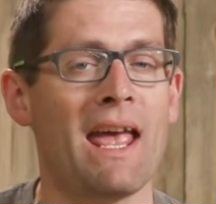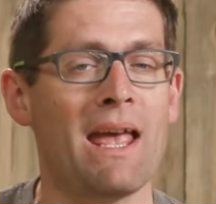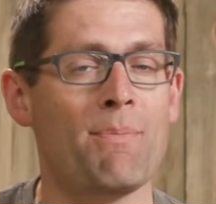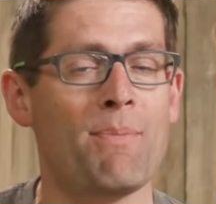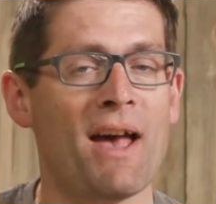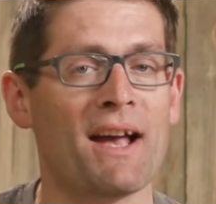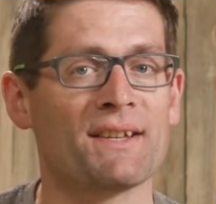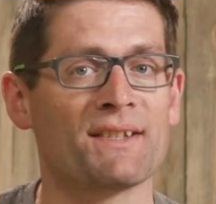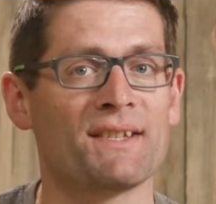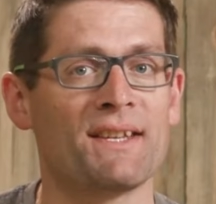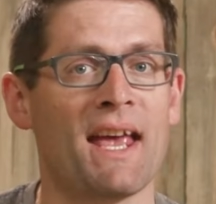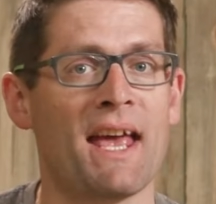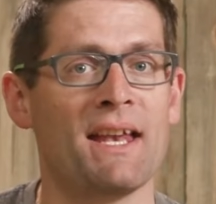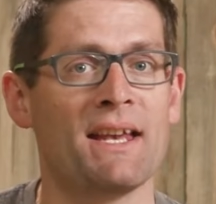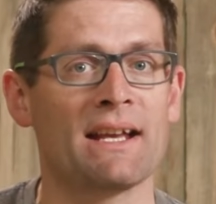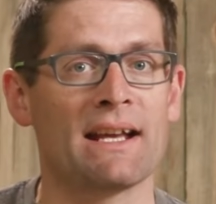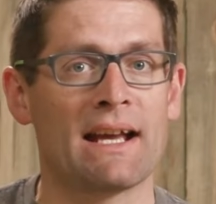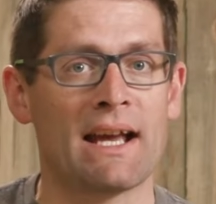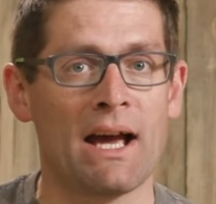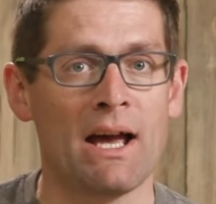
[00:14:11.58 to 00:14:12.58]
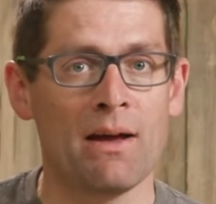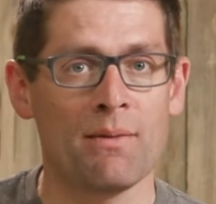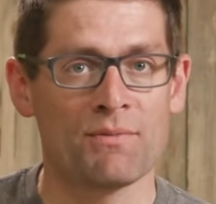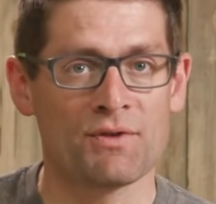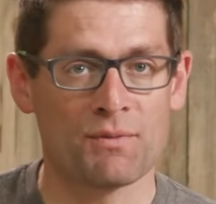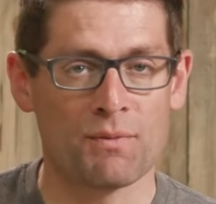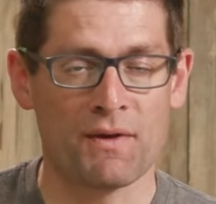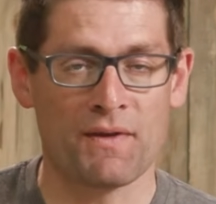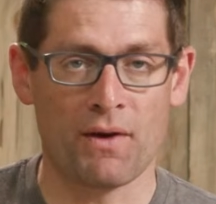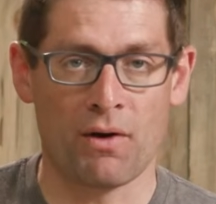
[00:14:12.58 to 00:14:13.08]
Apex 10
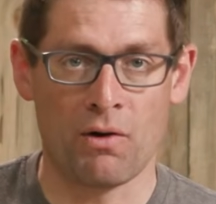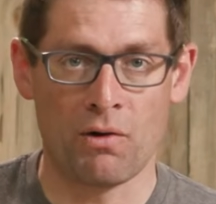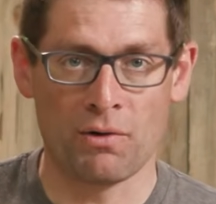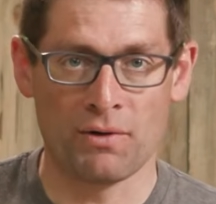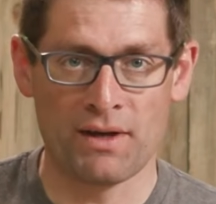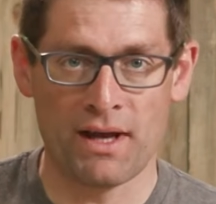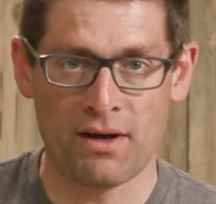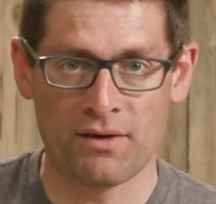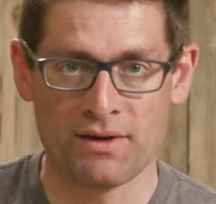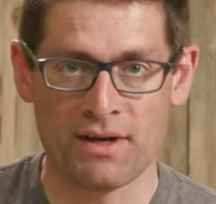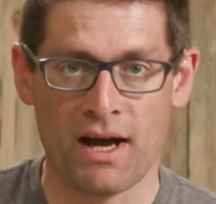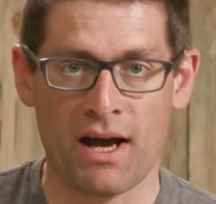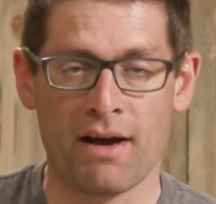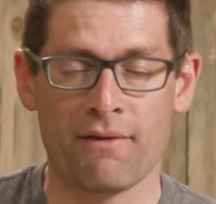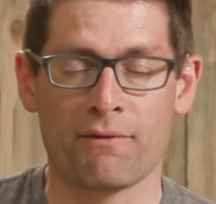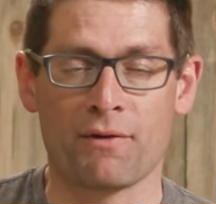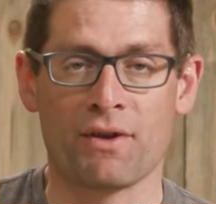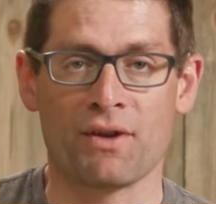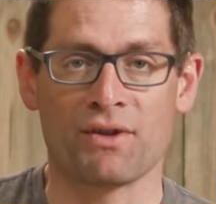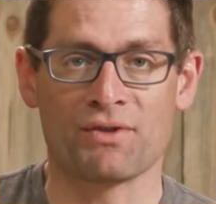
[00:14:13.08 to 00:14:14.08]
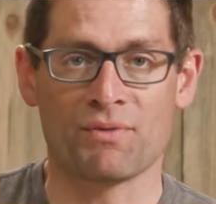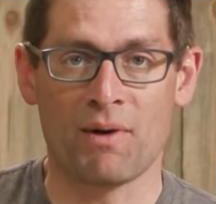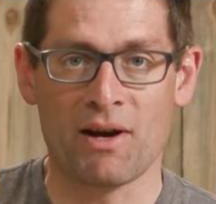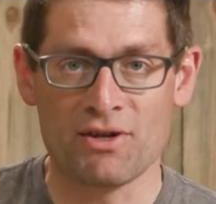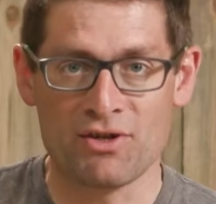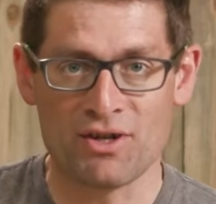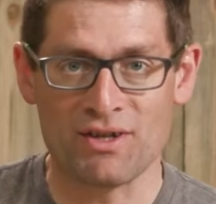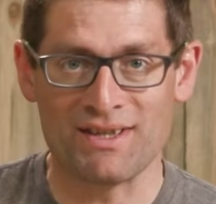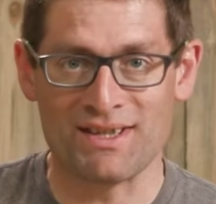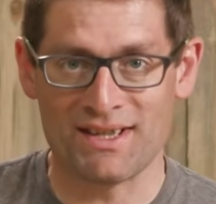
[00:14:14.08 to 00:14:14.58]
comes with a hold down die for the
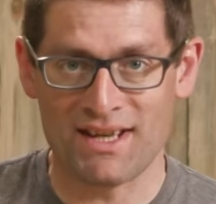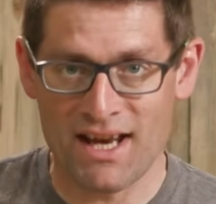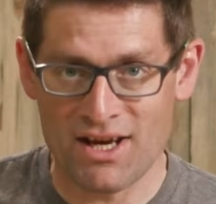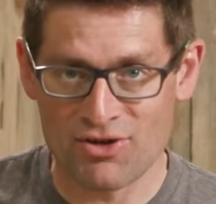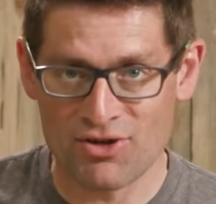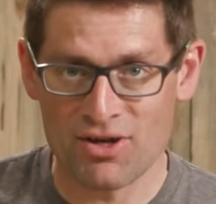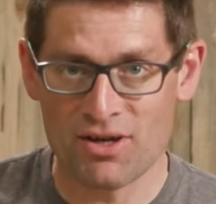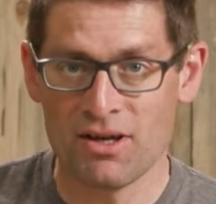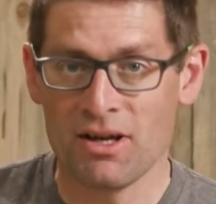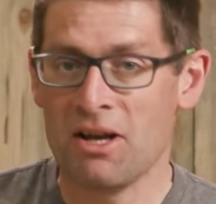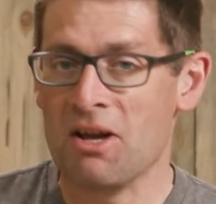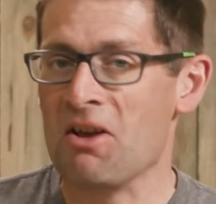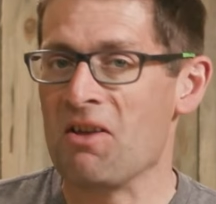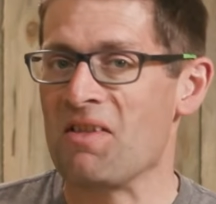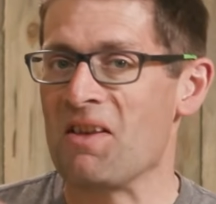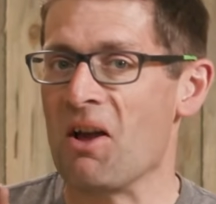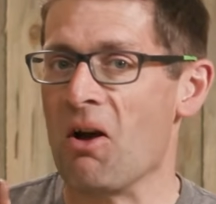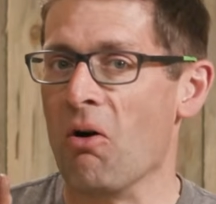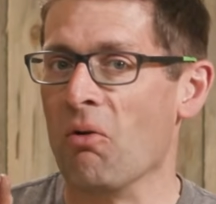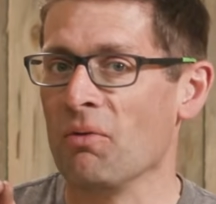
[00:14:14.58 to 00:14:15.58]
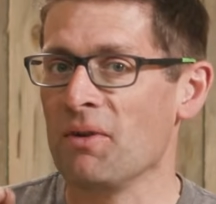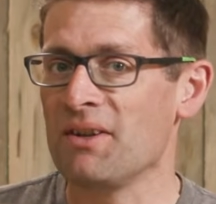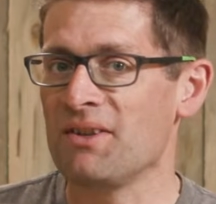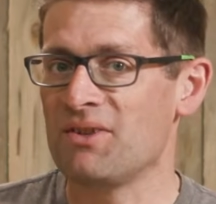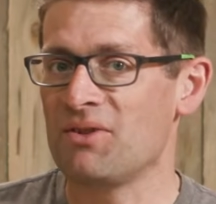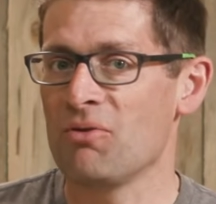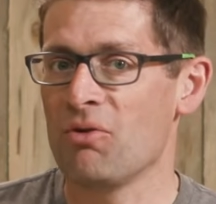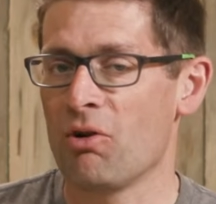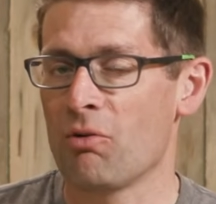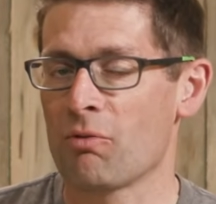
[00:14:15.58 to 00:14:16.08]
swaging station. The only
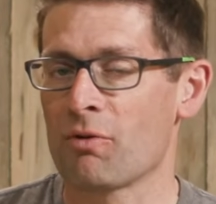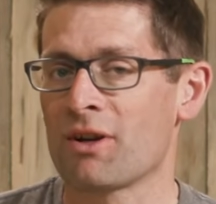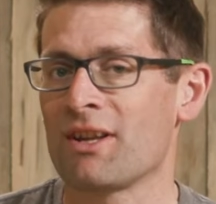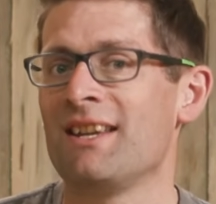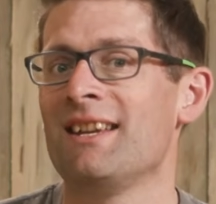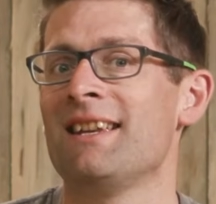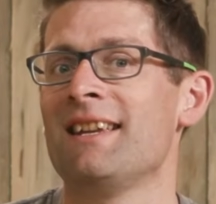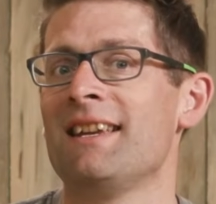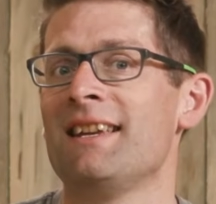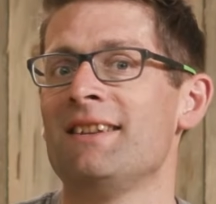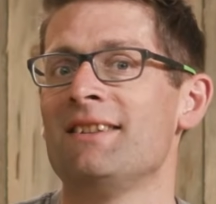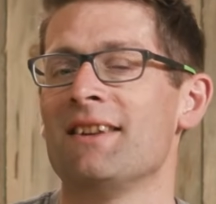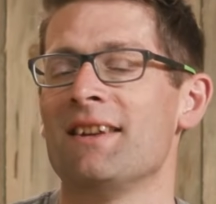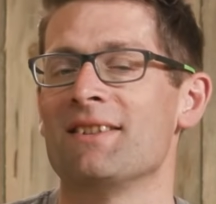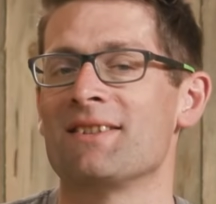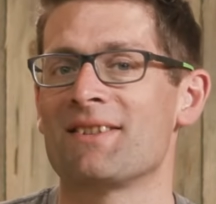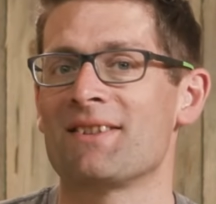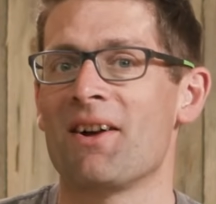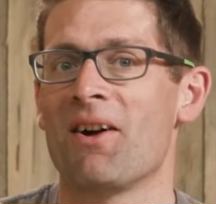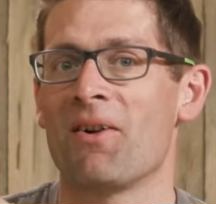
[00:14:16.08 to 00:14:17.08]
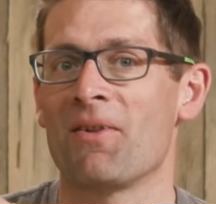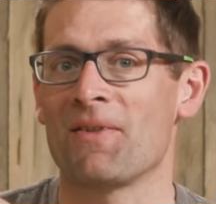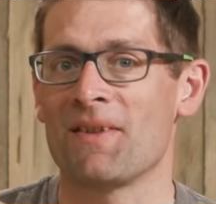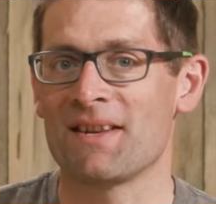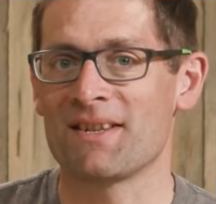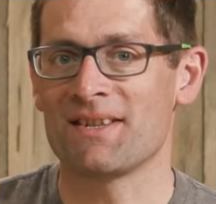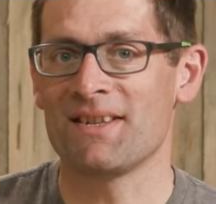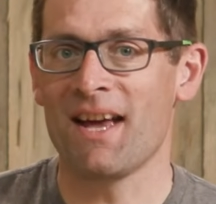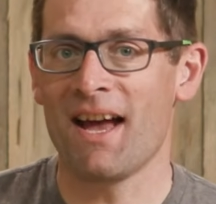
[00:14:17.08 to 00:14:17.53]
tool we're going to need to install this